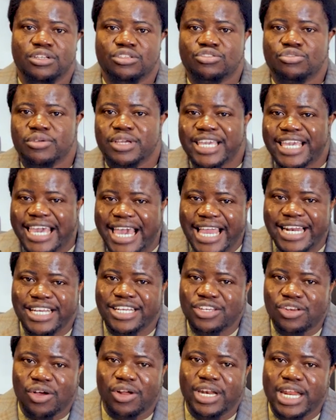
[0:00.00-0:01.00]
to
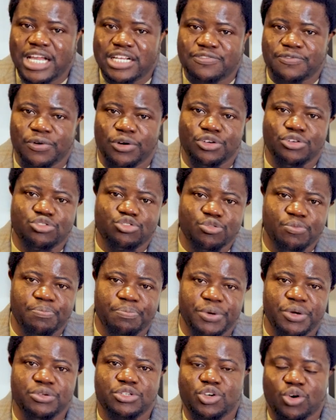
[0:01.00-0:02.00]
gaining knowledge for you to
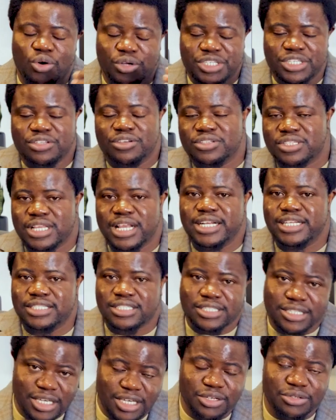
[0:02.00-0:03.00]
build continuous learning
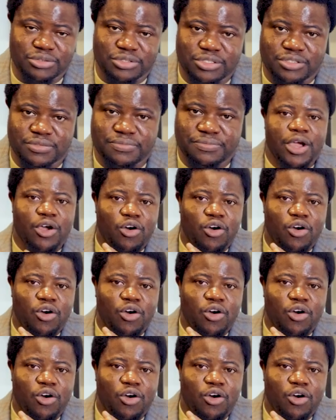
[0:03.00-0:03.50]
skills.